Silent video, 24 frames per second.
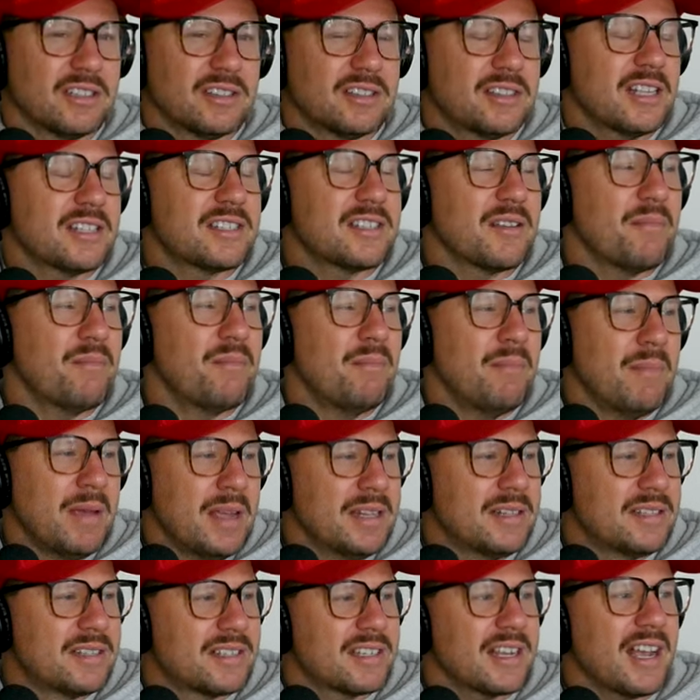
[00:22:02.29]
that's a
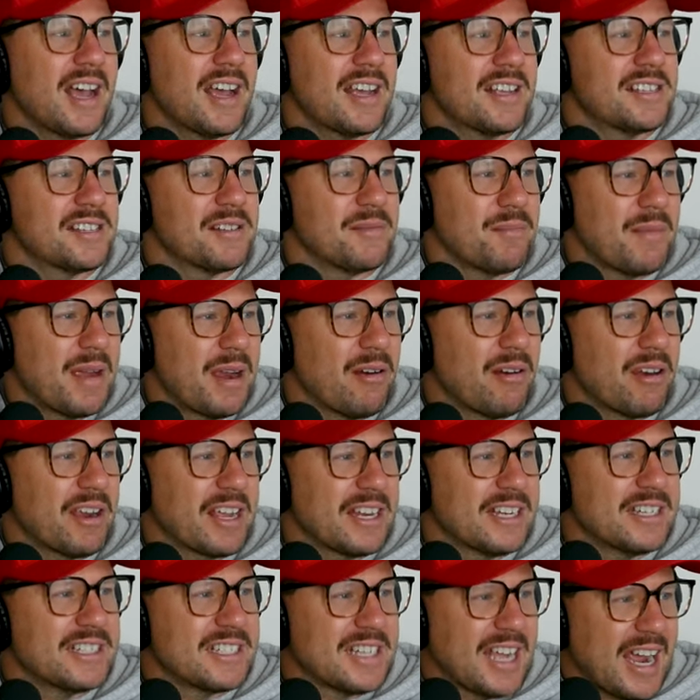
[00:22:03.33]
mid-size
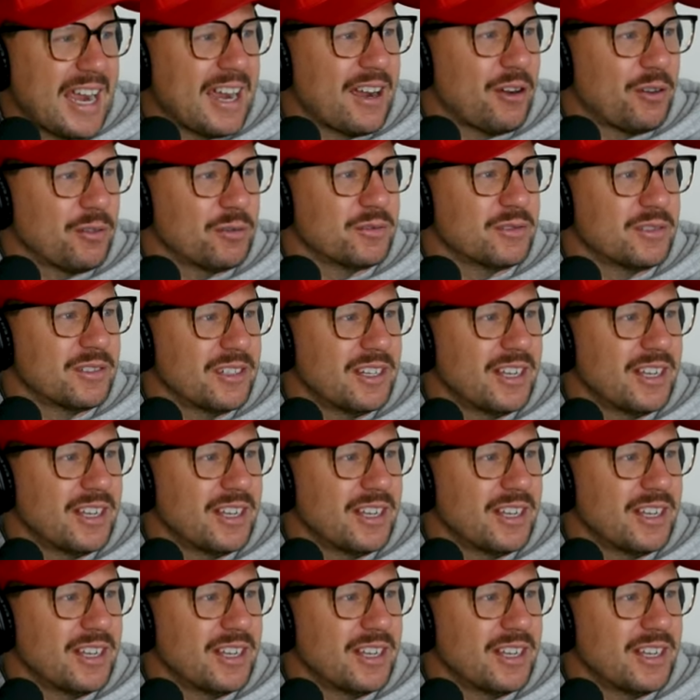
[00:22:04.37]
American town.